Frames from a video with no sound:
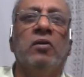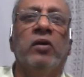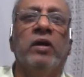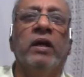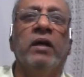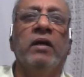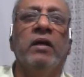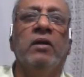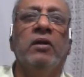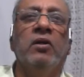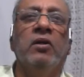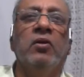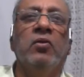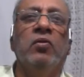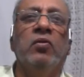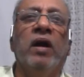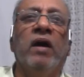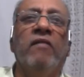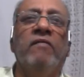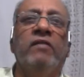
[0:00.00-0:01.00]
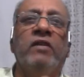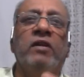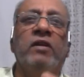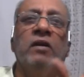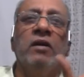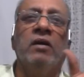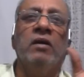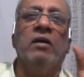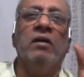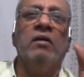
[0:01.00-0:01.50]
Okay. You have the
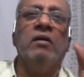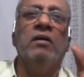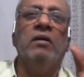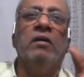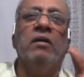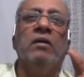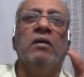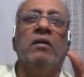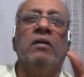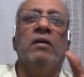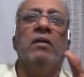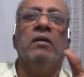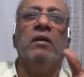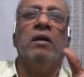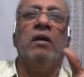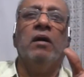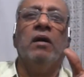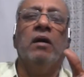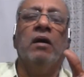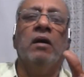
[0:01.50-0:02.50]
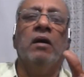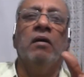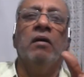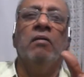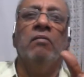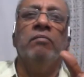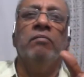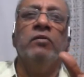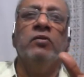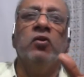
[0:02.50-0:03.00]
uh,
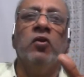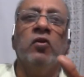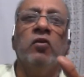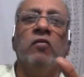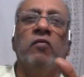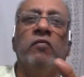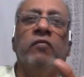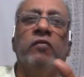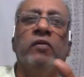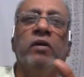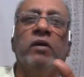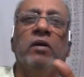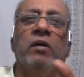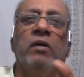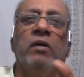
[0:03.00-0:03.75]
sort of